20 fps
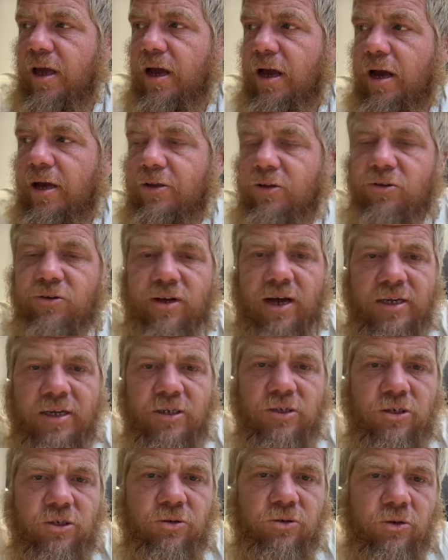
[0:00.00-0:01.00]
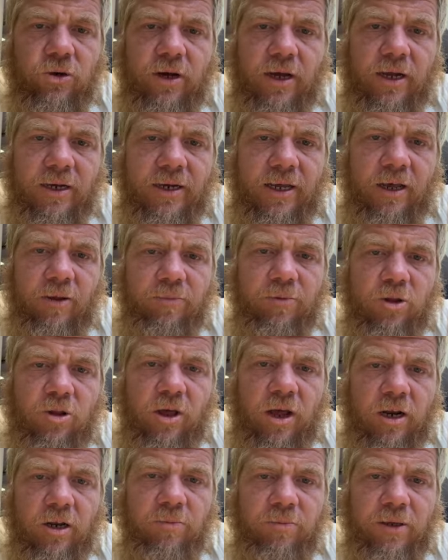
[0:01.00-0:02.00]
Uh, you guys do know how to help the
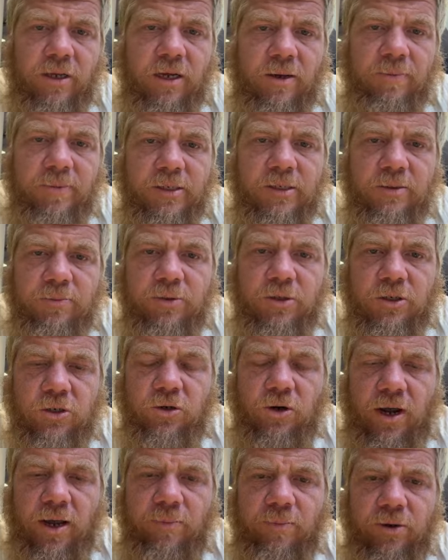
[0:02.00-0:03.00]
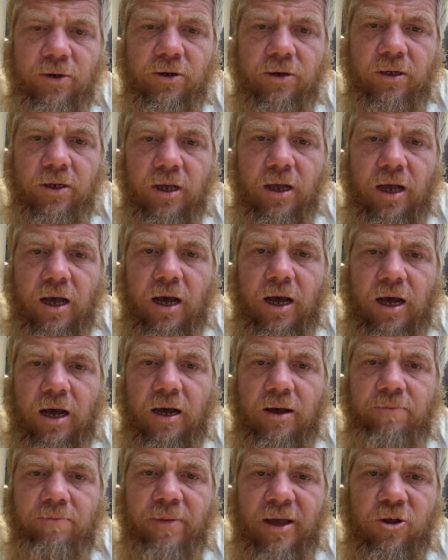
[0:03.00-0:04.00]
channel become a subscriber.
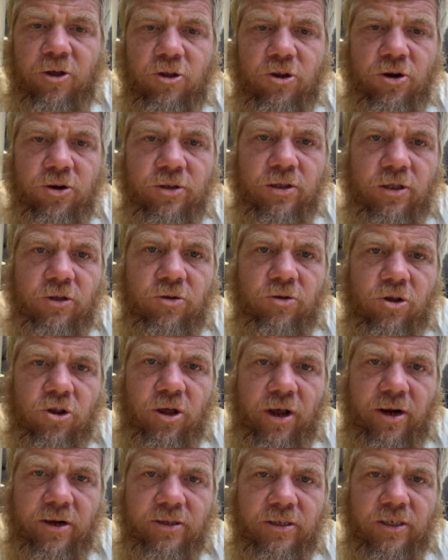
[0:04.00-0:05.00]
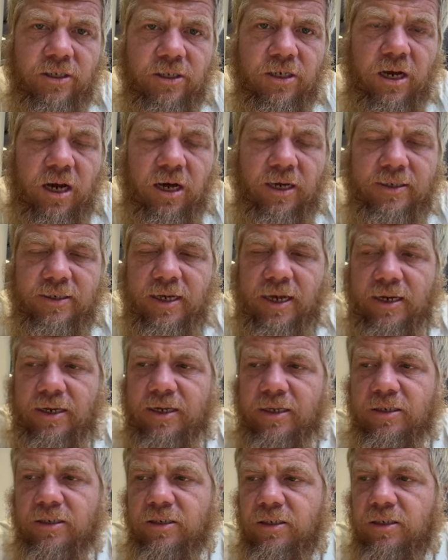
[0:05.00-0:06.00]
Uh, make sure that you share this content.
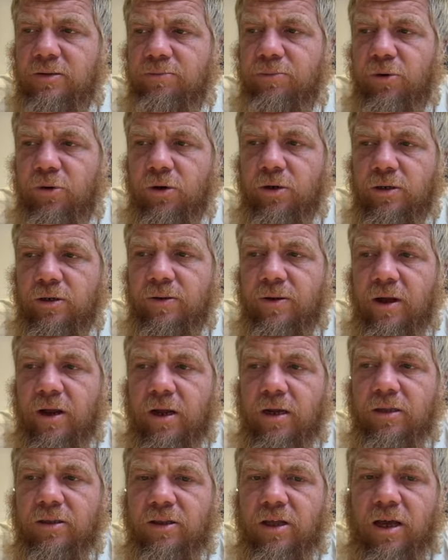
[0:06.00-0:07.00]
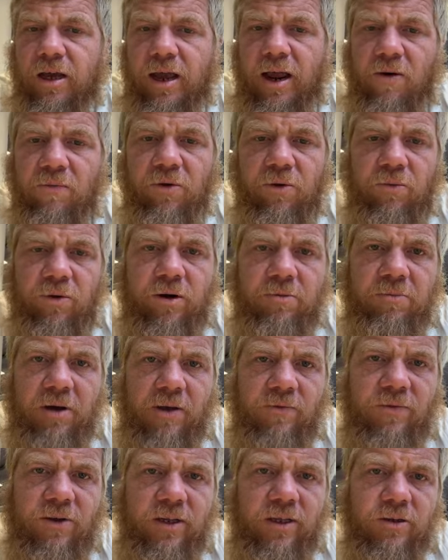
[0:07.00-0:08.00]
It is important that every one of my
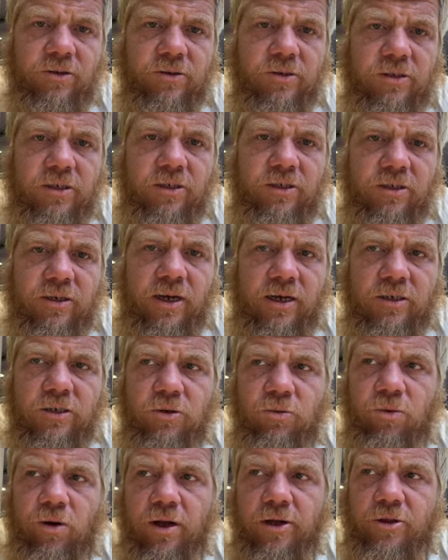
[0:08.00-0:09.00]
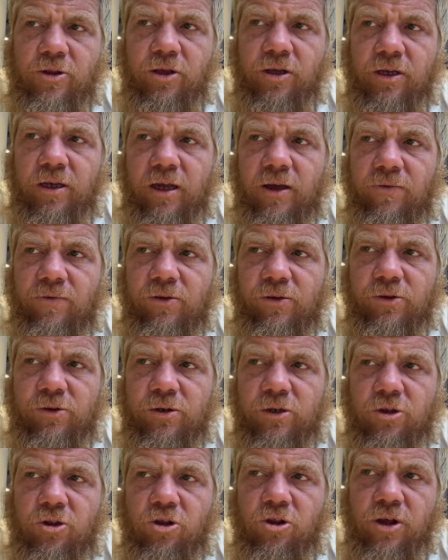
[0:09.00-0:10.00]
videos that you guys are watching, if you
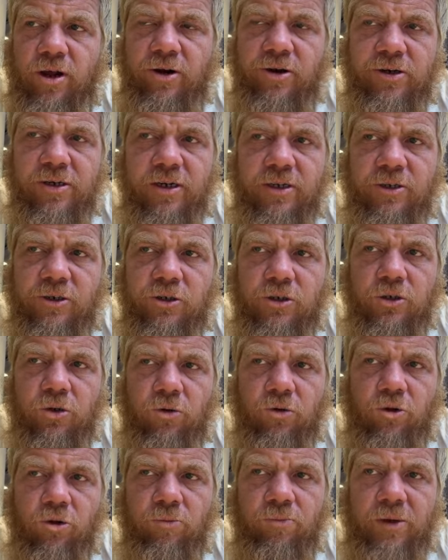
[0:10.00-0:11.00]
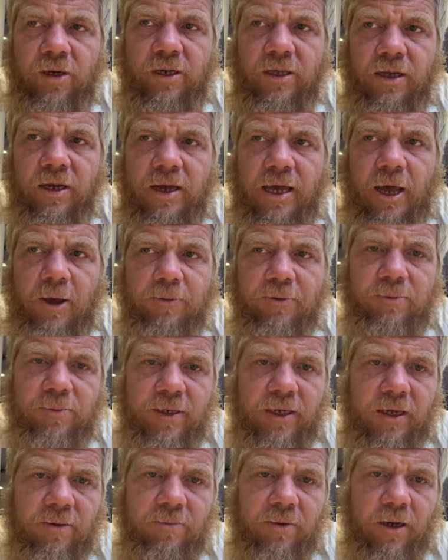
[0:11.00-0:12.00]
could share it on your social media, it helps me
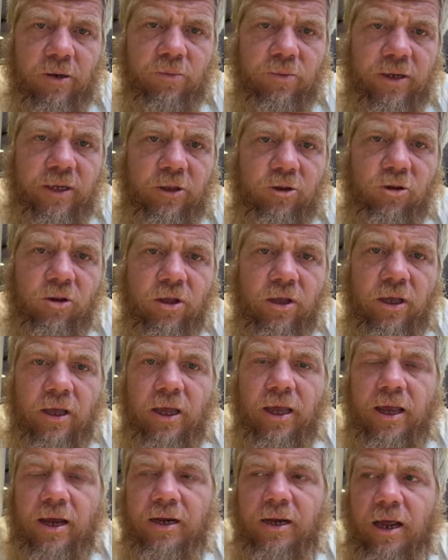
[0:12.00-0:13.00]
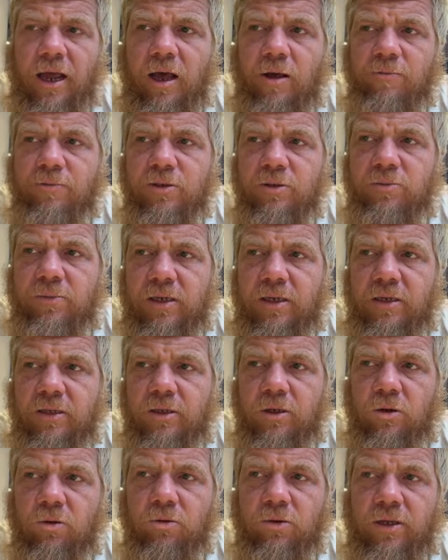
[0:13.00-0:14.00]
get my reach, and it helps me,
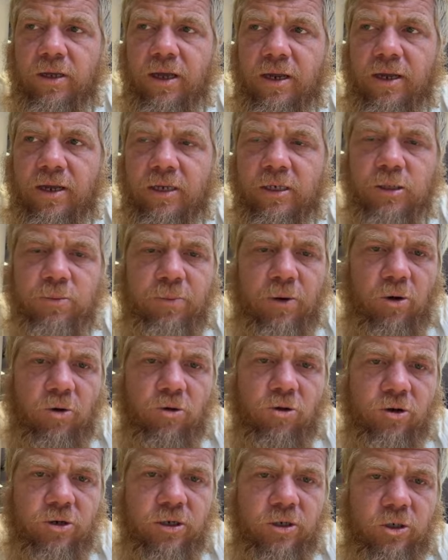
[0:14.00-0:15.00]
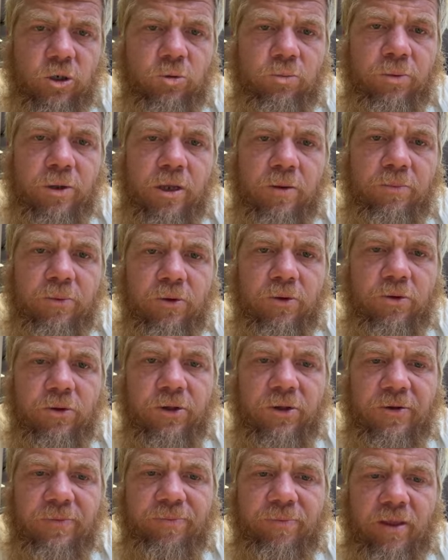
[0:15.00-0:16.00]
you know, get exposure to new people
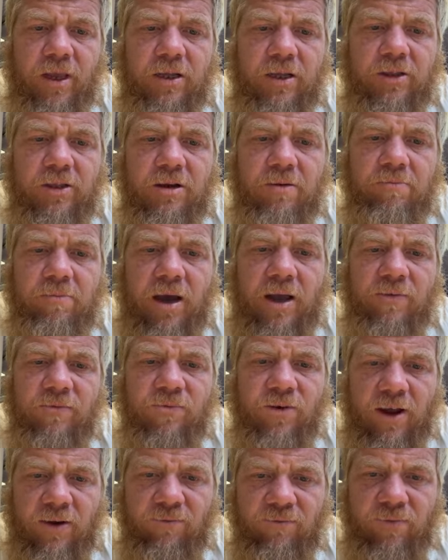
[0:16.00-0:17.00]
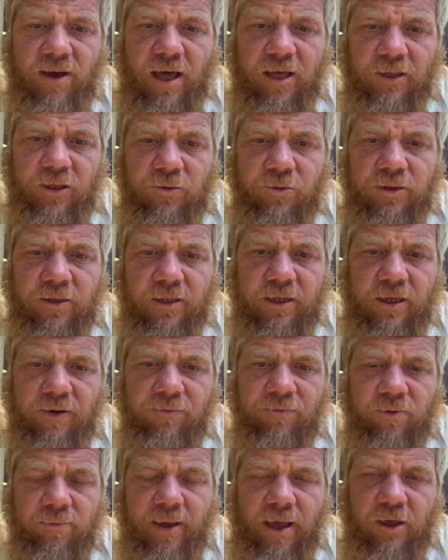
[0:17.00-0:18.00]
uh, that might find value in the
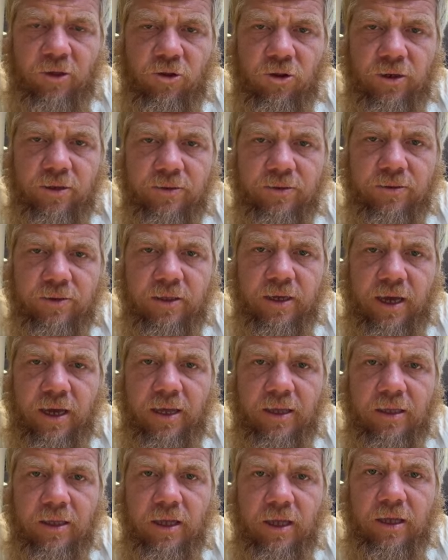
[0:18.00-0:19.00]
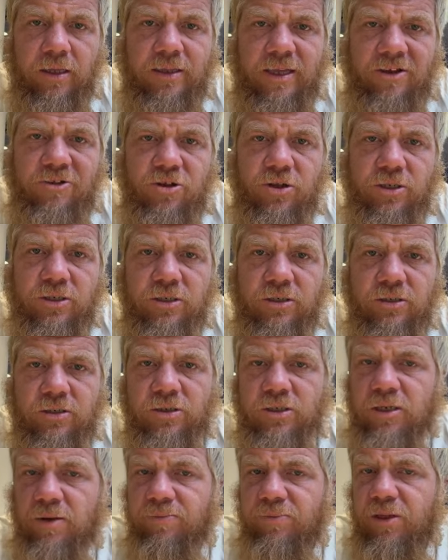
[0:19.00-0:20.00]
information. Okay, that's just
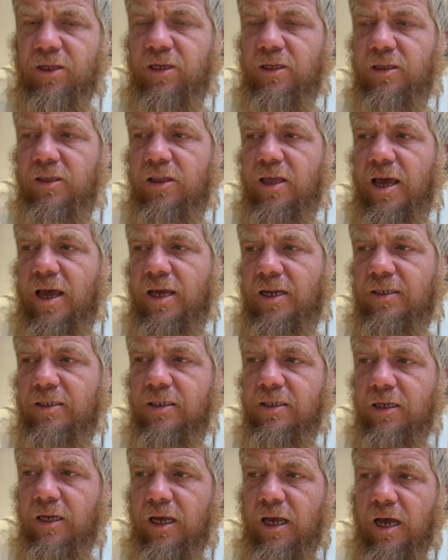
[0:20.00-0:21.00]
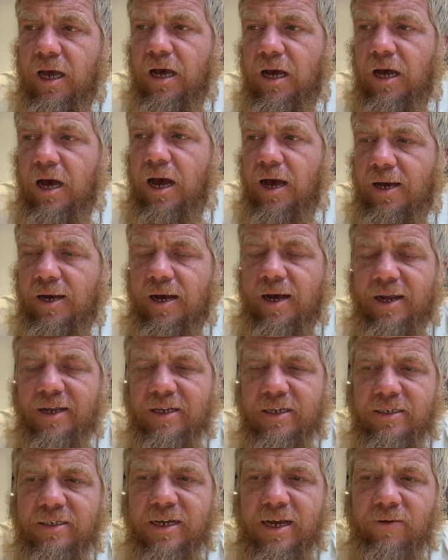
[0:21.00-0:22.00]
something that uh, I, I
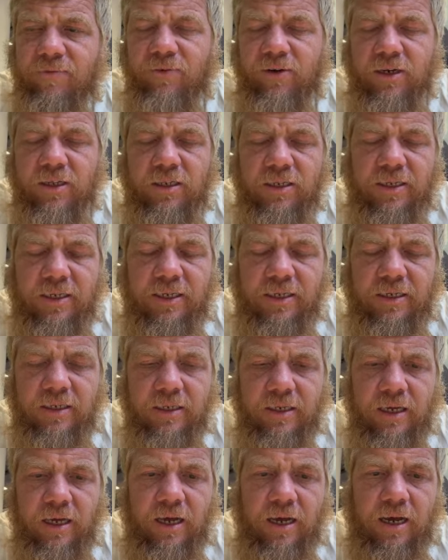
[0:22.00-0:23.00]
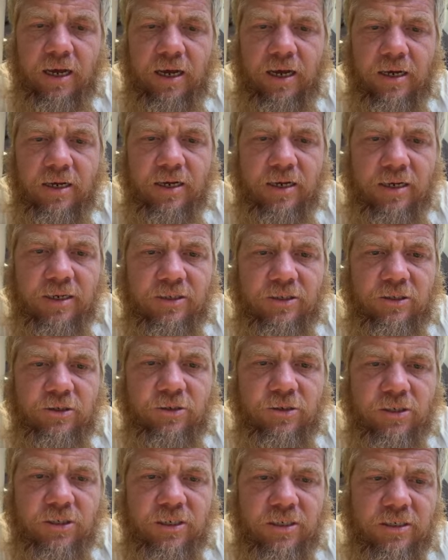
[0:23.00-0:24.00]
could definitely Uh, uh,
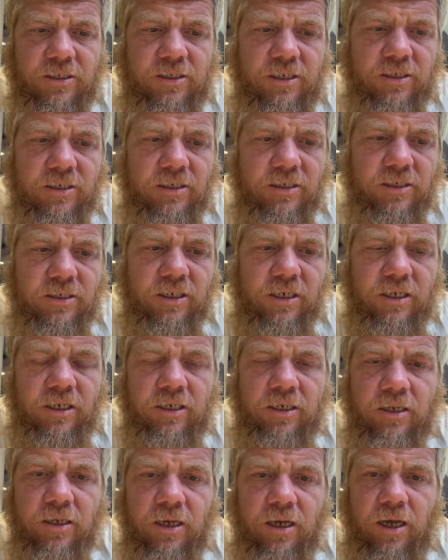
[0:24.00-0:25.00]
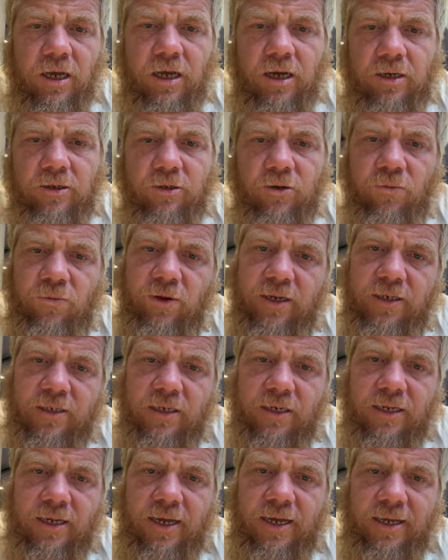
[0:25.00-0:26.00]
use the assistance on. Uh, don't forget to
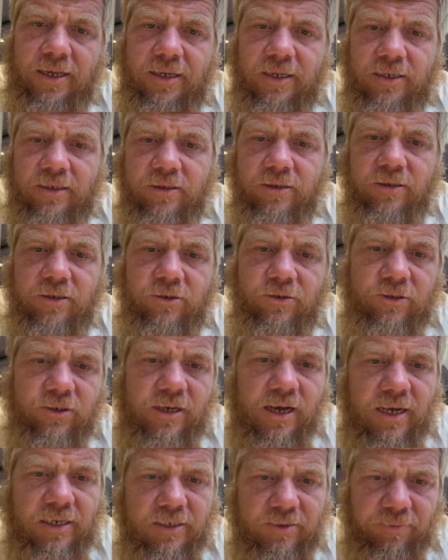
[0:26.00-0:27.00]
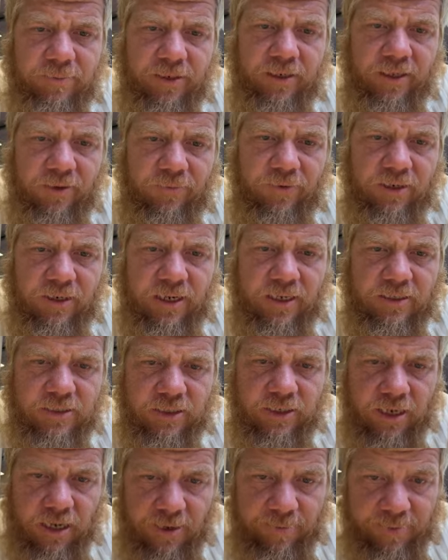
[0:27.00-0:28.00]
like, and, you know, you guys have been leaving lots
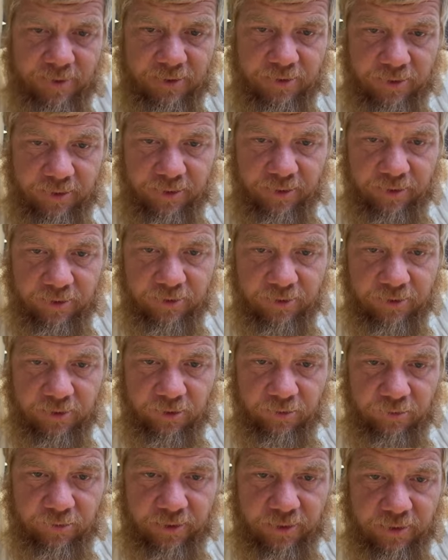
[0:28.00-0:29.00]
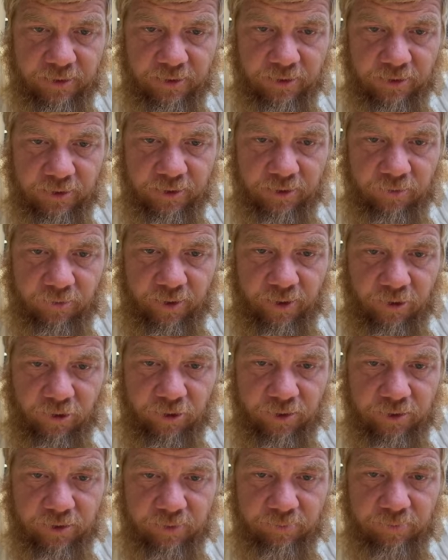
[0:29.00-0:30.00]
of comments here, so that's a good
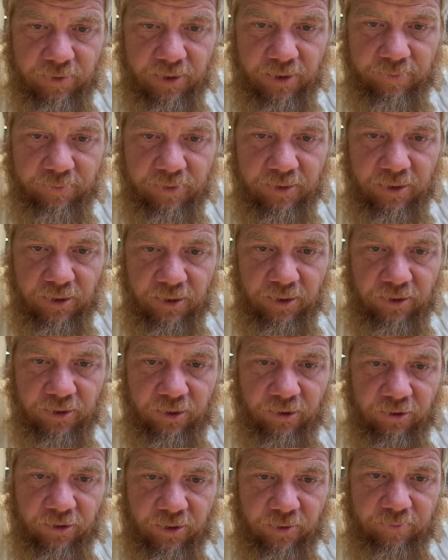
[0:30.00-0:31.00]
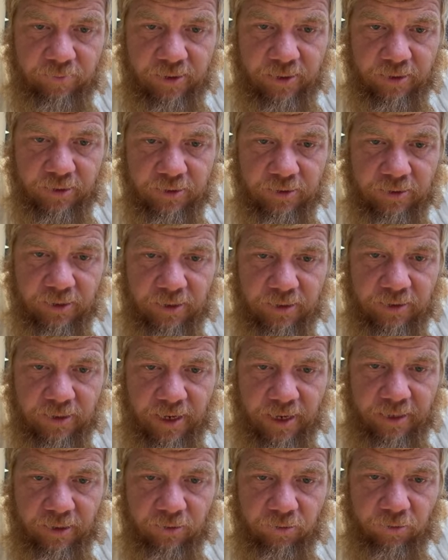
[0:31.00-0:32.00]
question. Sometimes your thumbnails and
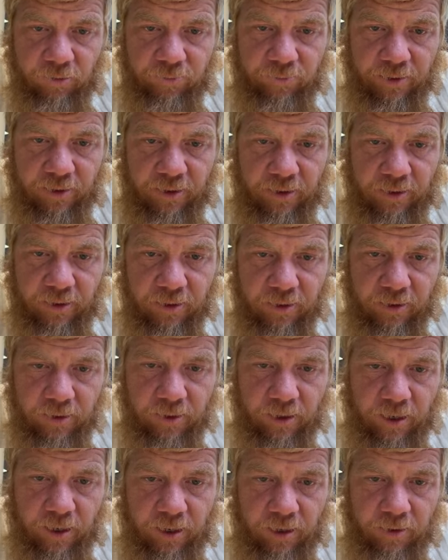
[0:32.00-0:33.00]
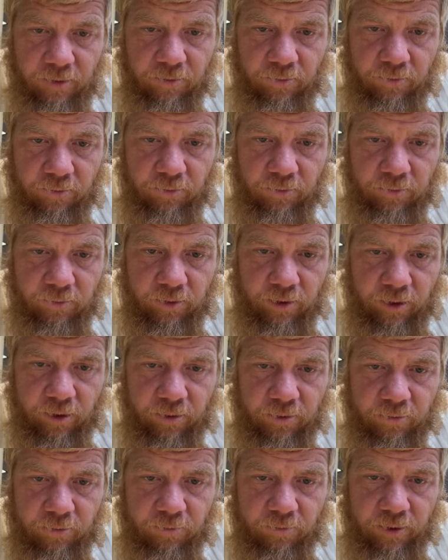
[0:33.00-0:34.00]
title will be uh, uh,
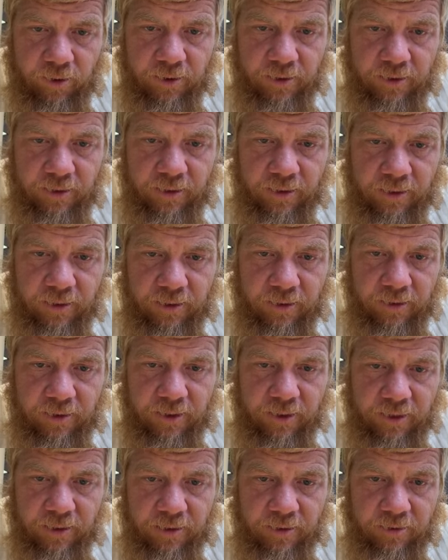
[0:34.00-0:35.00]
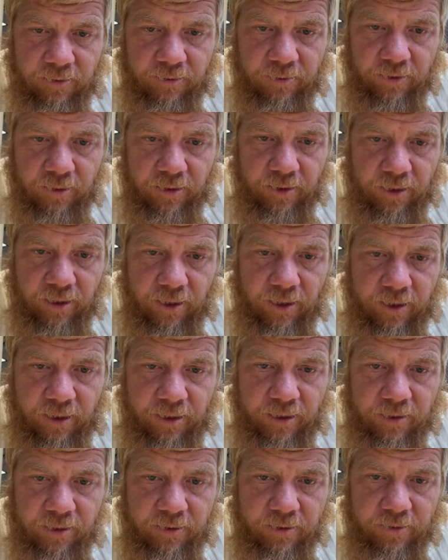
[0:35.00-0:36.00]
what can get you
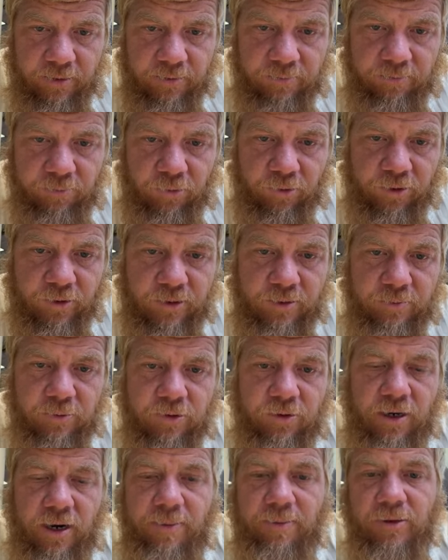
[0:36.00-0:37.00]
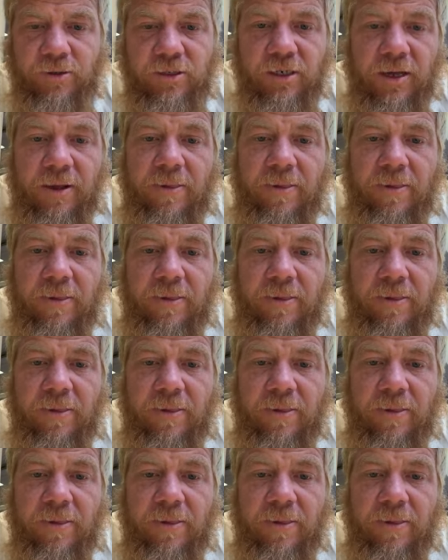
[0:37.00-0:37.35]
uh, more subscribers.